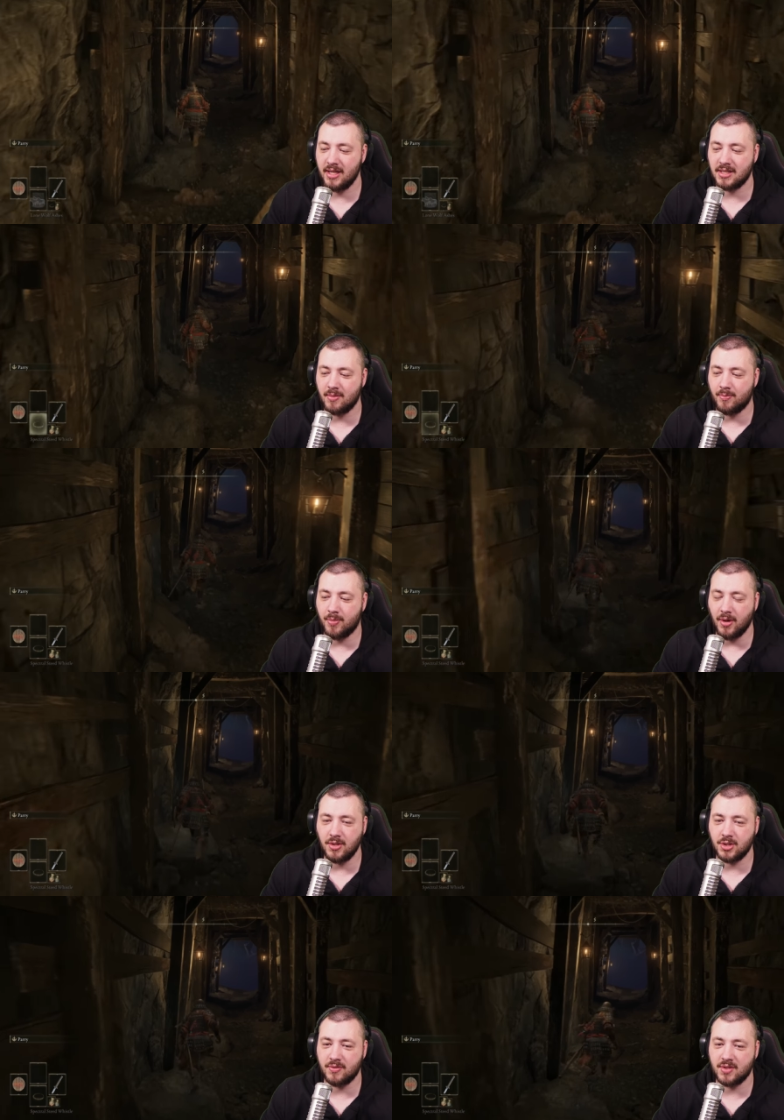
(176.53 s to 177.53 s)
is a
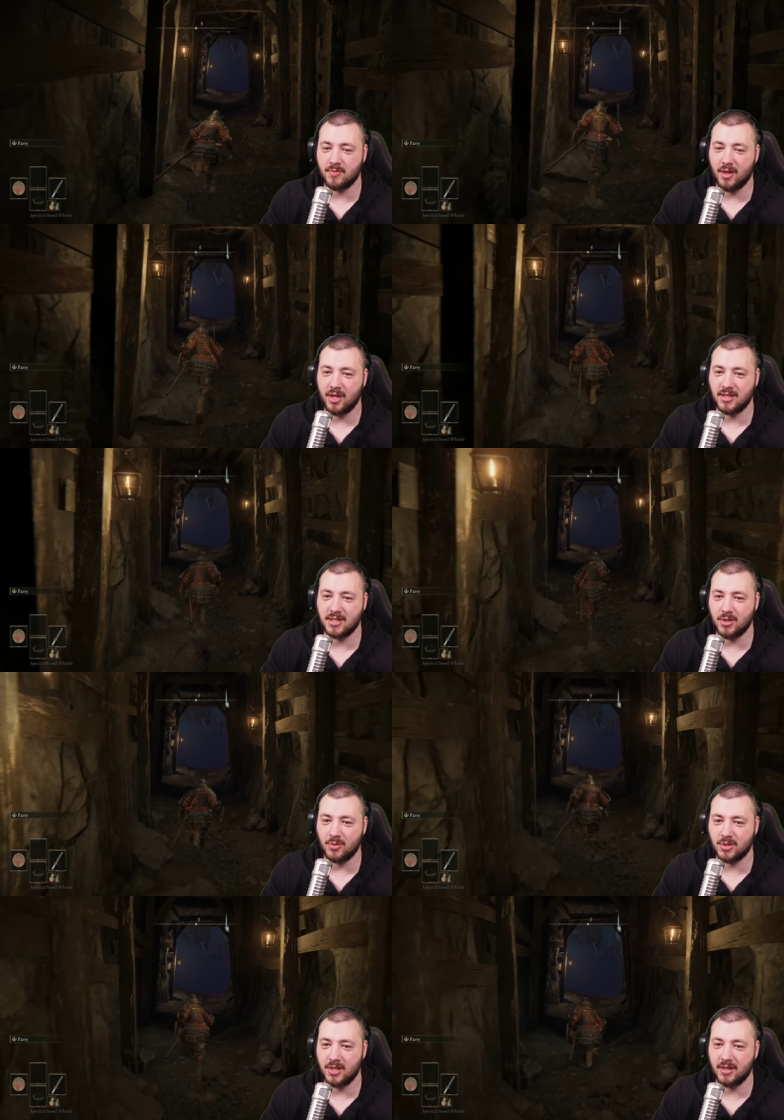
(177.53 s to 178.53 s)
bunch of smithing
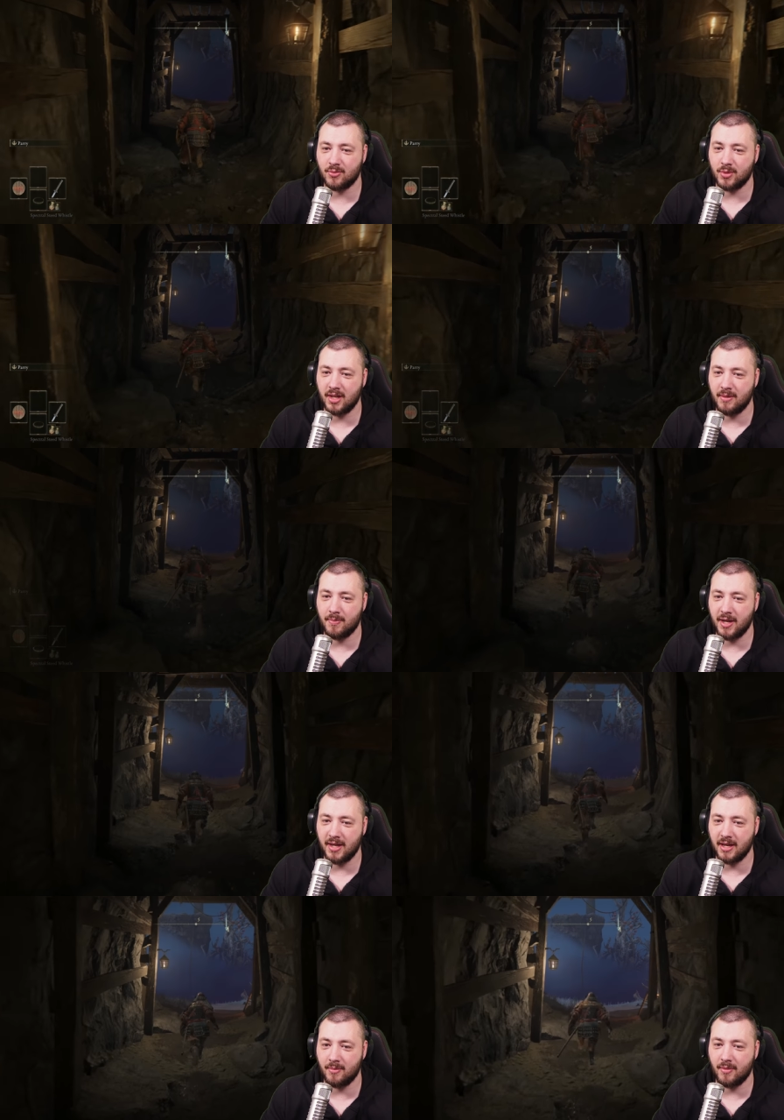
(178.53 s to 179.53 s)
stones you can really
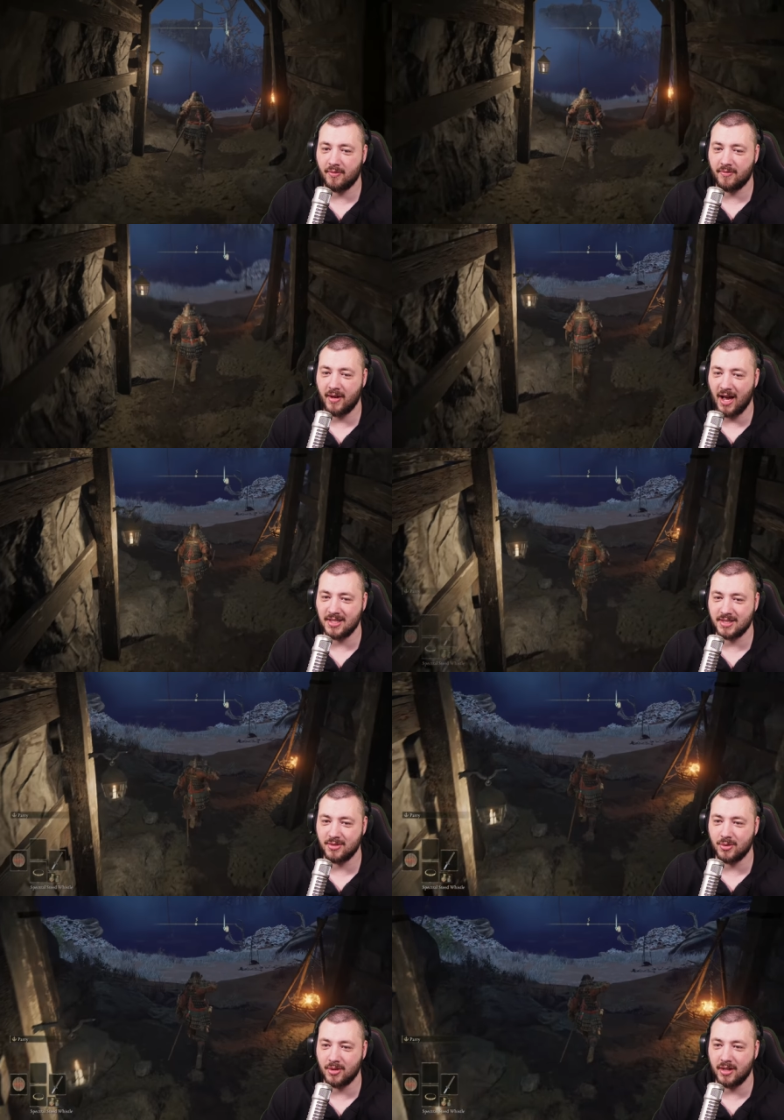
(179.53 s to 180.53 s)
pick up fast
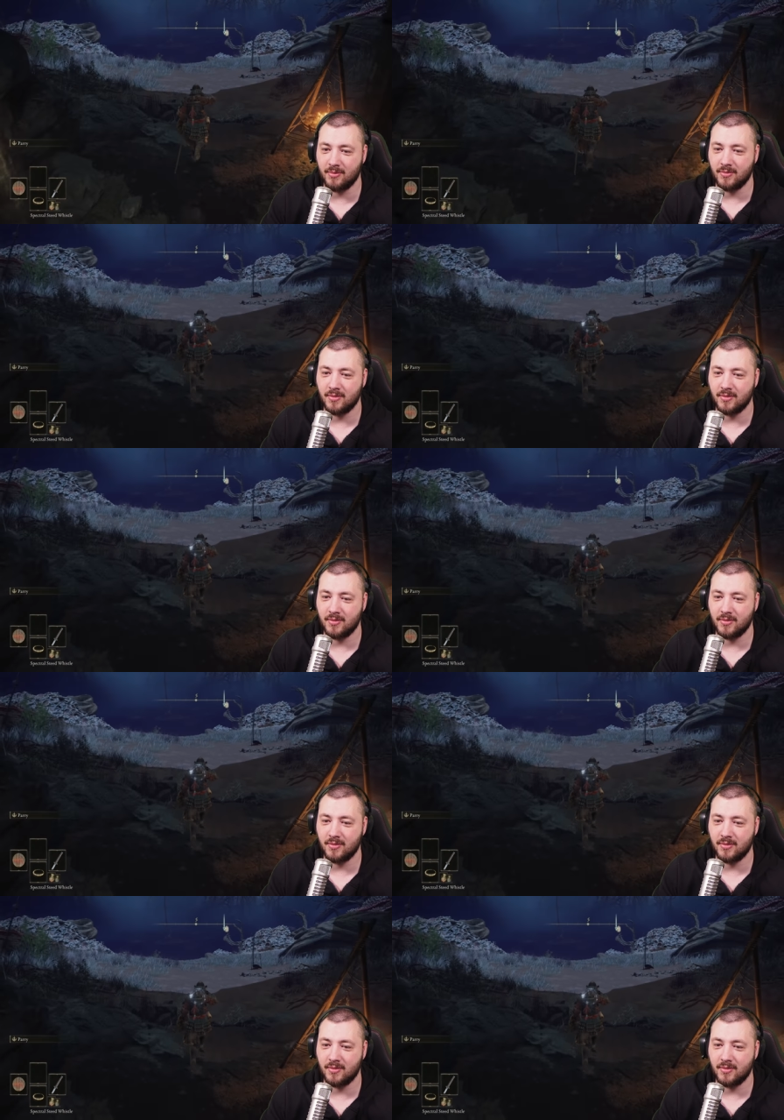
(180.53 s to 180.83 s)
and early.